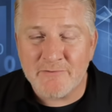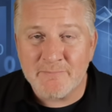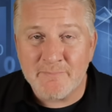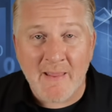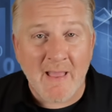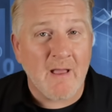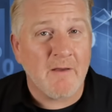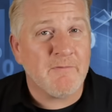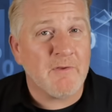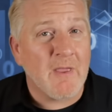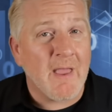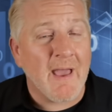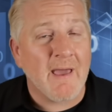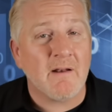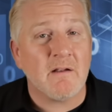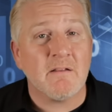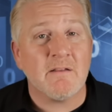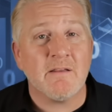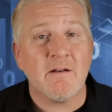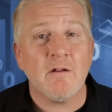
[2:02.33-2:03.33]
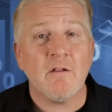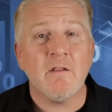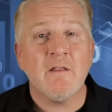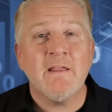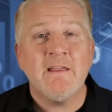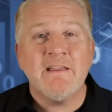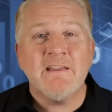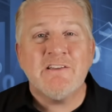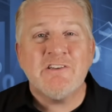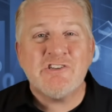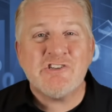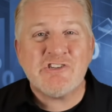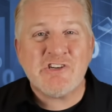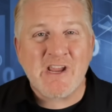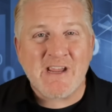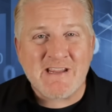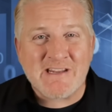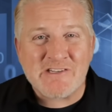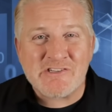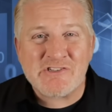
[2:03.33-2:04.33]
Now, if you had a little
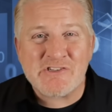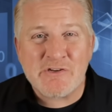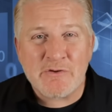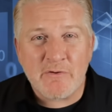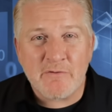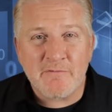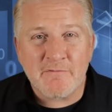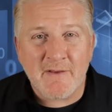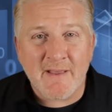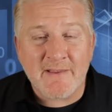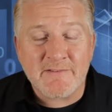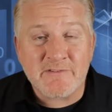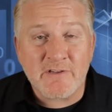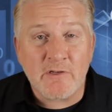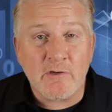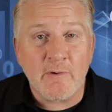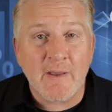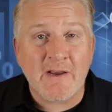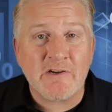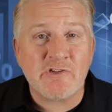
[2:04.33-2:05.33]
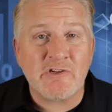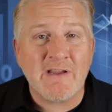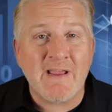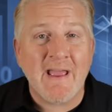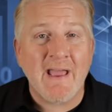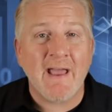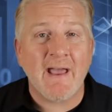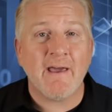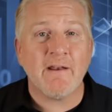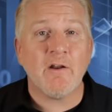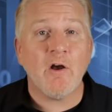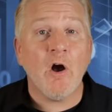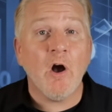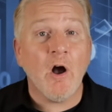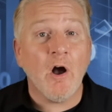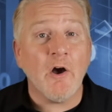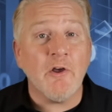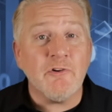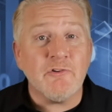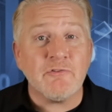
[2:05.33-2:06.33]
change to invest and you actually had
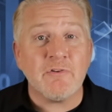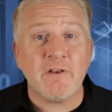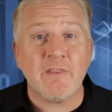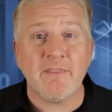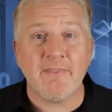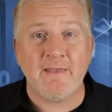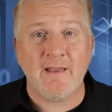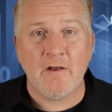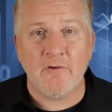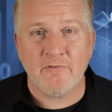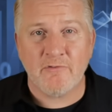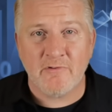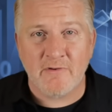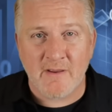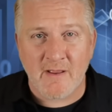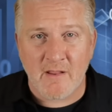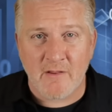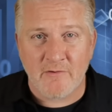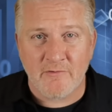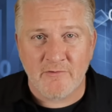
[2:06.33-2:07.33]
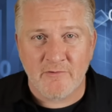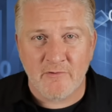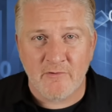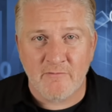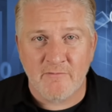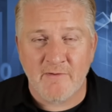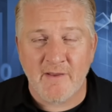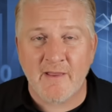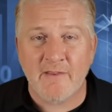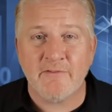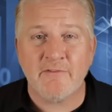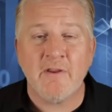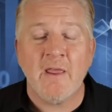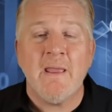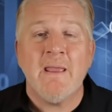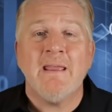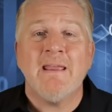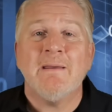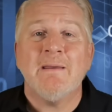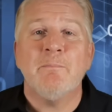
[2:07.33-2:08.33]
$100,000 to invest
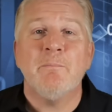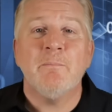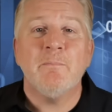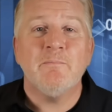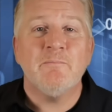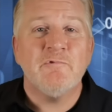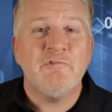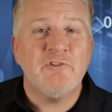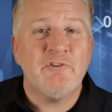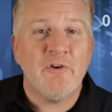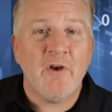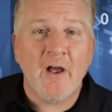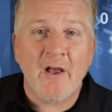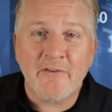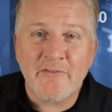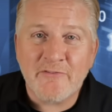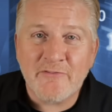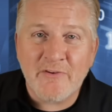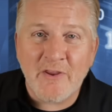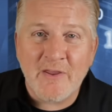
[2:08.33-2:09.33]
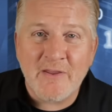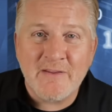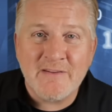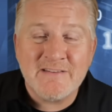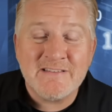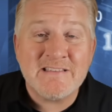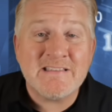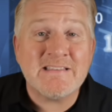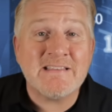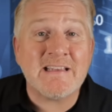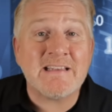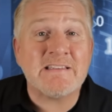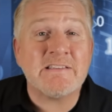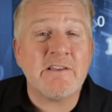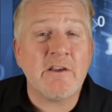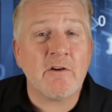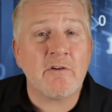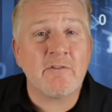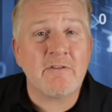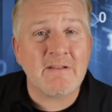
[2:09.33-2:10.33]
just six
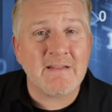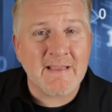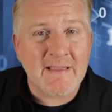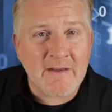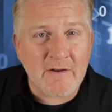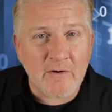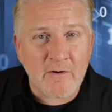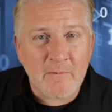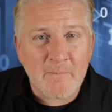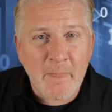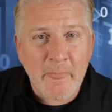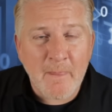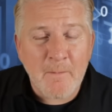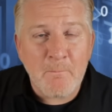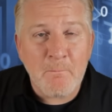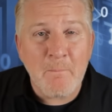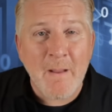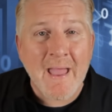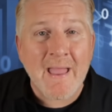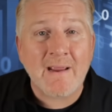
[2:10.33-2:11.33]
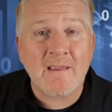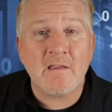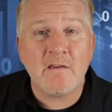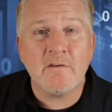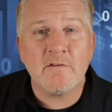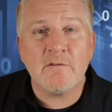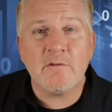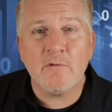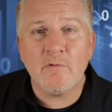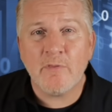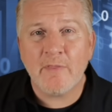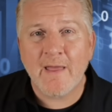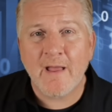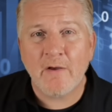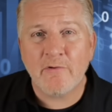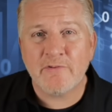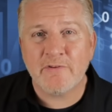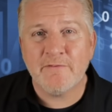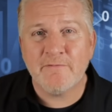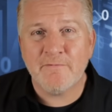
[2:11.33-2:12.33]
years later, back in
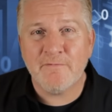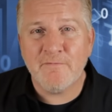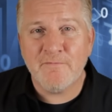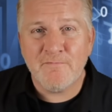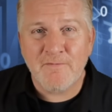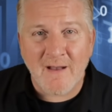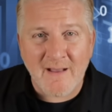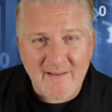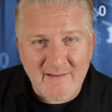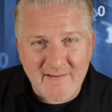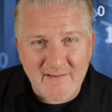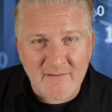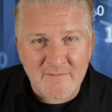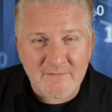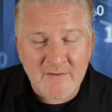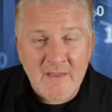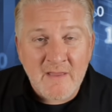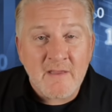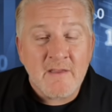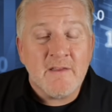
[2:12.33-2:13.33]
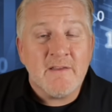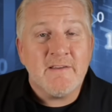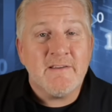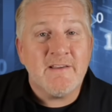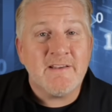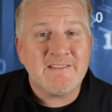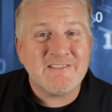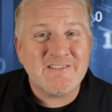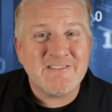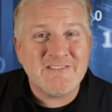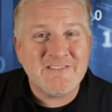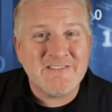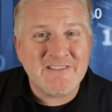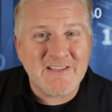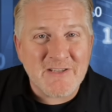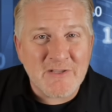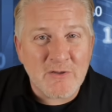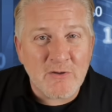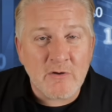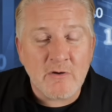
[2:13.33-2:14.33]
2005, you
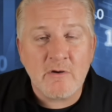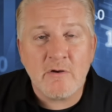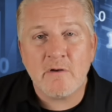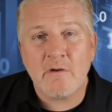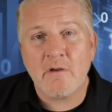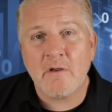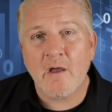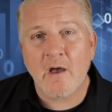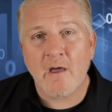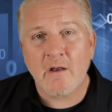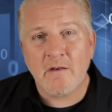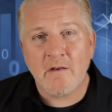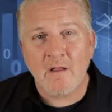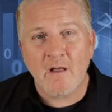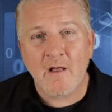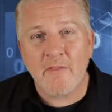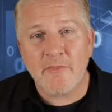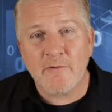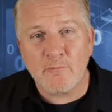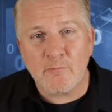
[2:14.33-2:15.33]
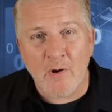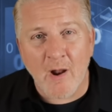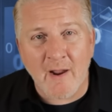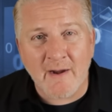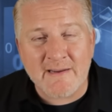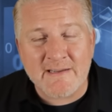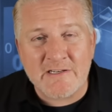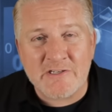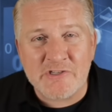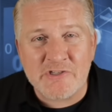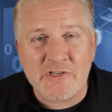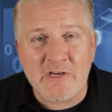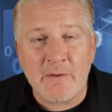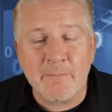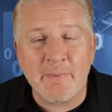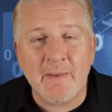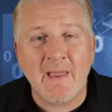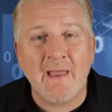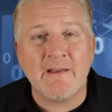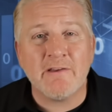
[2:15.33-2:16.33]
still could have gotten on the rocket
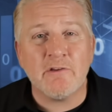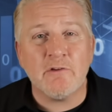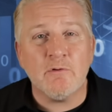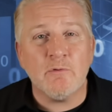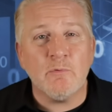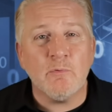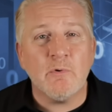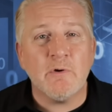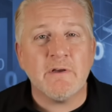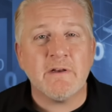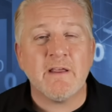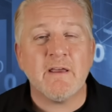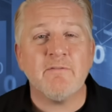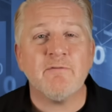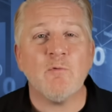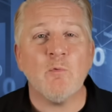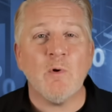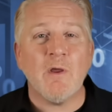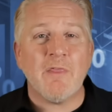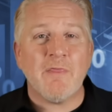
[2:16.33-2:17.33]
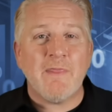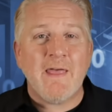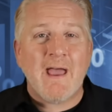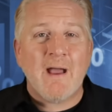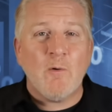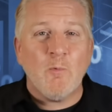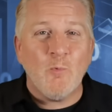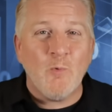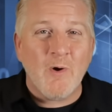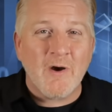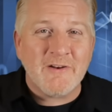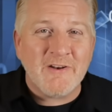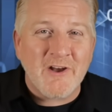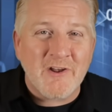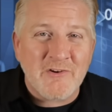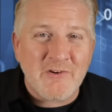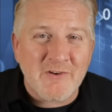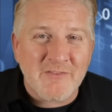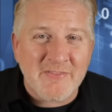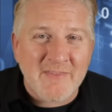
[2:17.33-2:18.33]
ship and you would have, with that
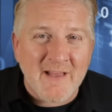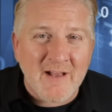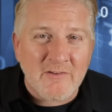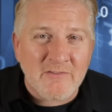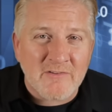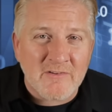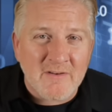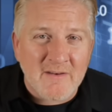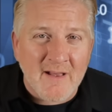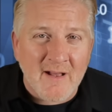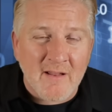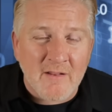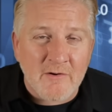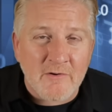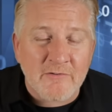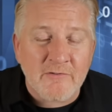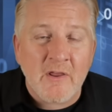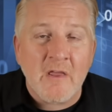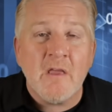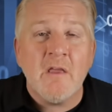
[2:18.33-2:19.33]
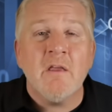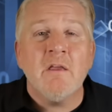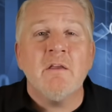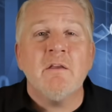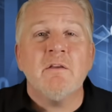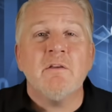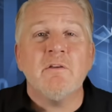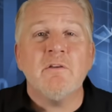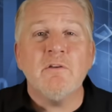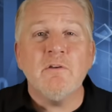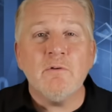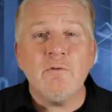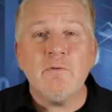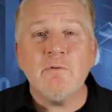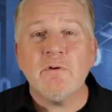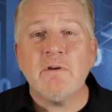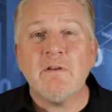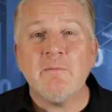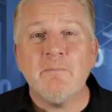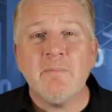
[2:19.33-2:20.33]
$100,000, you
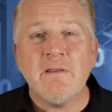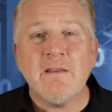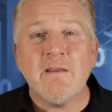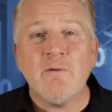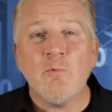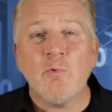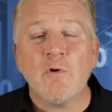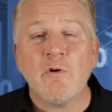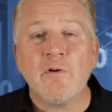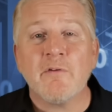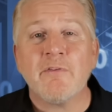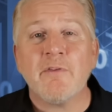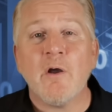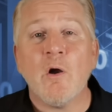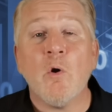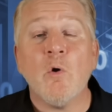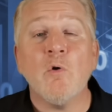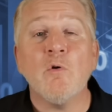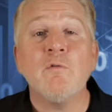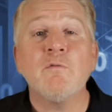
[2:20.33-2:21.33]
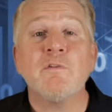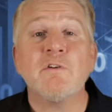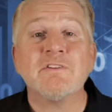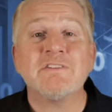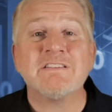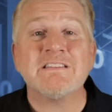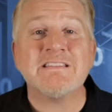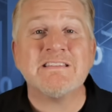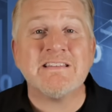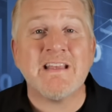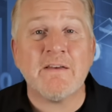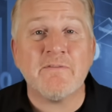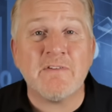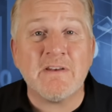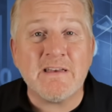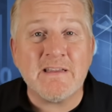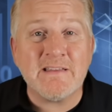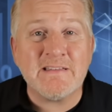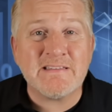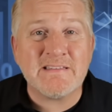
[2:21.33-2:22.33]
would be worth over
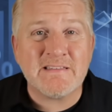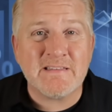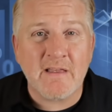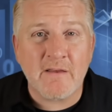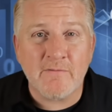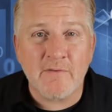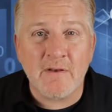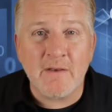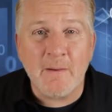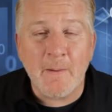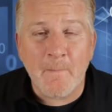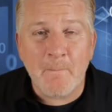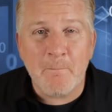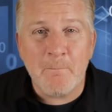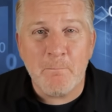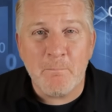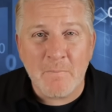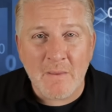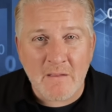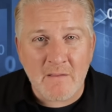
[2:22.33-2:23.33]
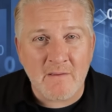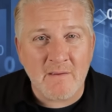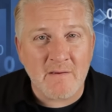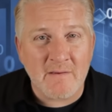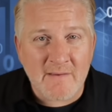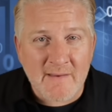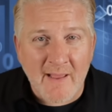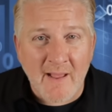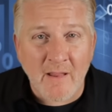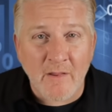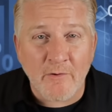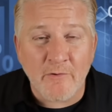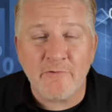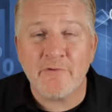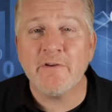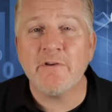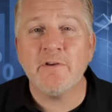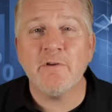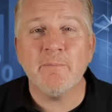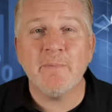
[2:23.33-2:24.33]
$77 million
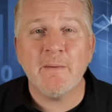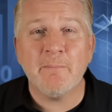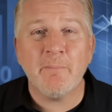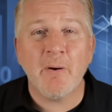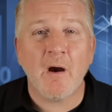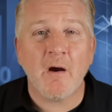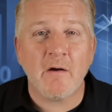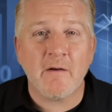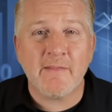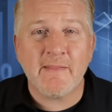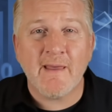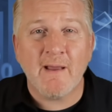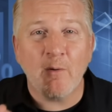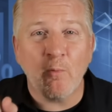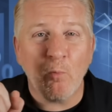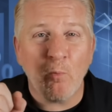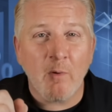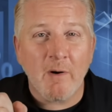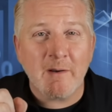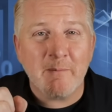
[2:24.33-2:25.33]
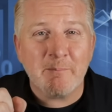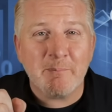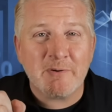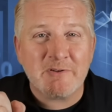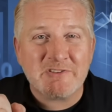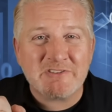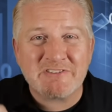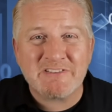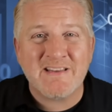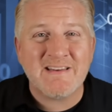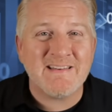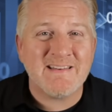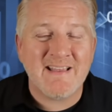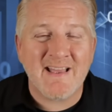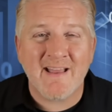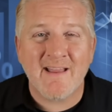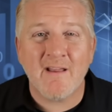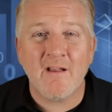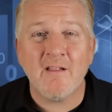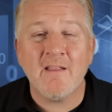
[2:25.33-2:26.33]
and you'd be part of that one
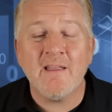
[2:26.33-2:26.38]
percentile